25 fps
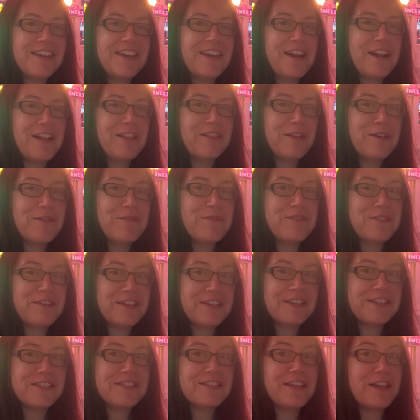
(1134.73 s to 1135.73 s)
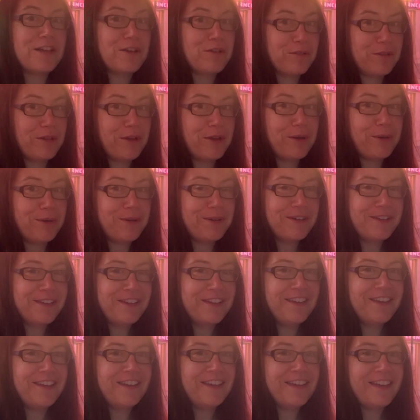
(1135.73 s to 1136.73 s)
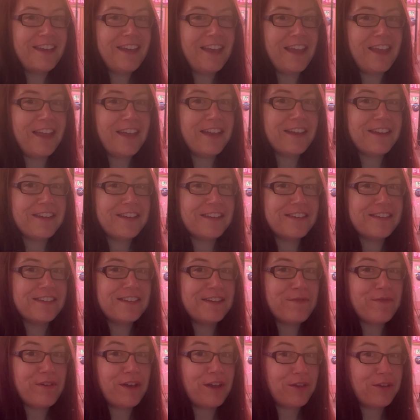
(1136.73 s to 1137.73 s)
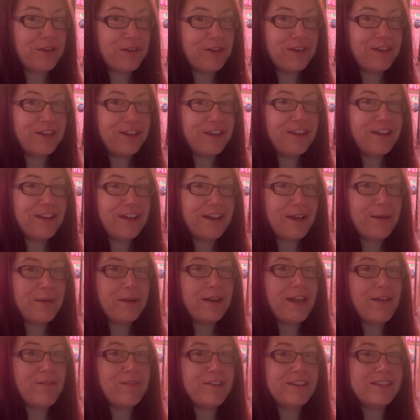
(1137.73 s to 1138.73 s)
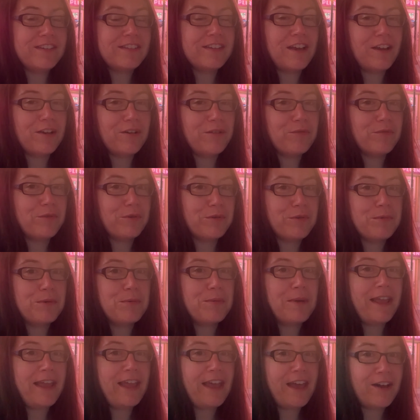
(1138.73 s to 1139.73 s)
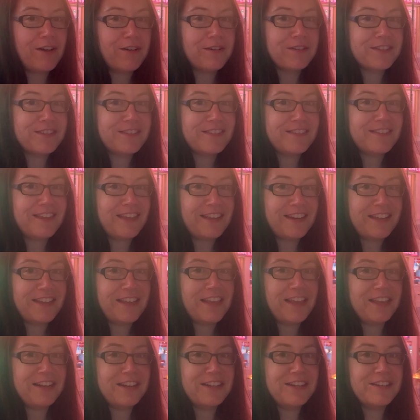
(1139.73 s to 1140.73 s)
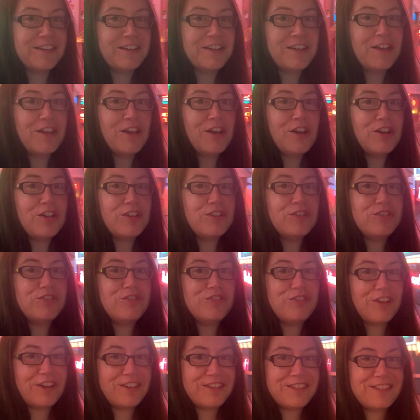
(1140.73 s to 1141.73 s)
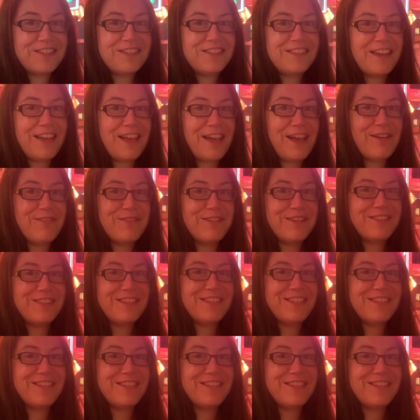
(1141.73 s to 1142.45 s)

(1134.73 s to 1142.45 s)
and I love things that glow. And if I could, I would have an entire room in my house dedicated just to having